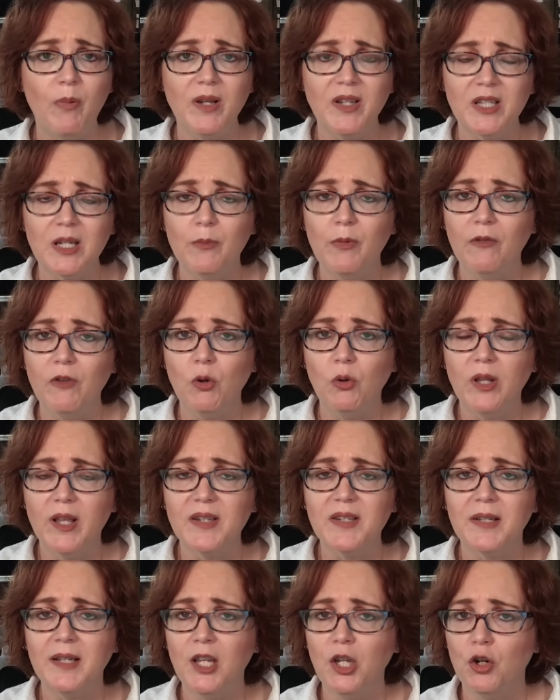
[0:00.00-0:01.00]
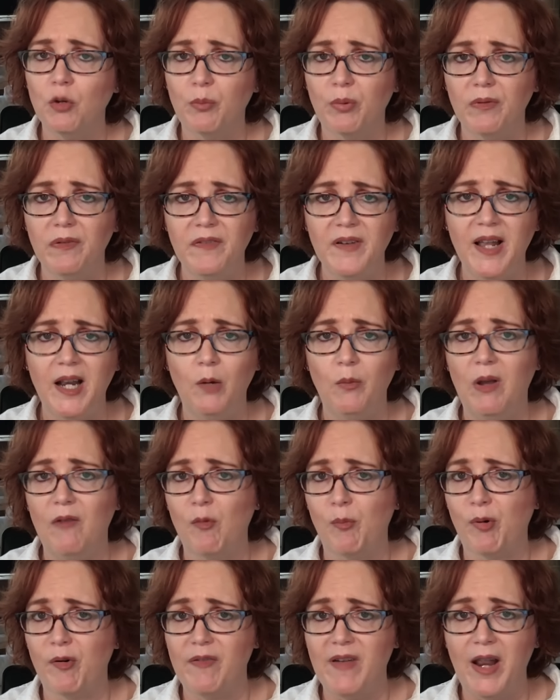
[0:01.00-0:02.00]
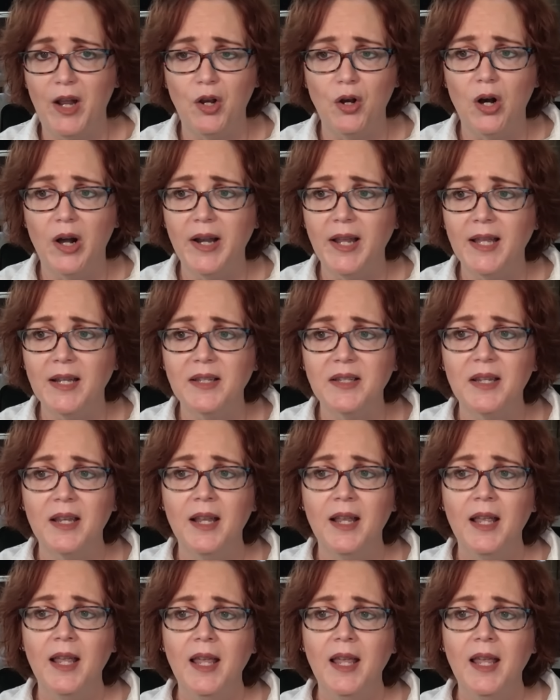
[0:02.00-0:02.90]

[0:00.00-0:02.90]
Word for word: some of you listening, you're prophetic. We have a prophetic audience,